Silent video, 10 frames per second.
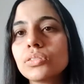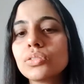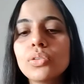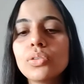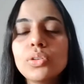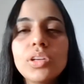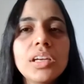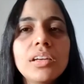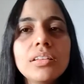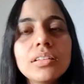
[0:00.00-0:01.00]
So you
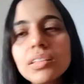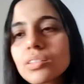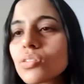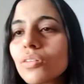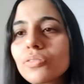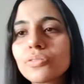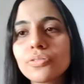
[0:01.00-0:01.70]
need years of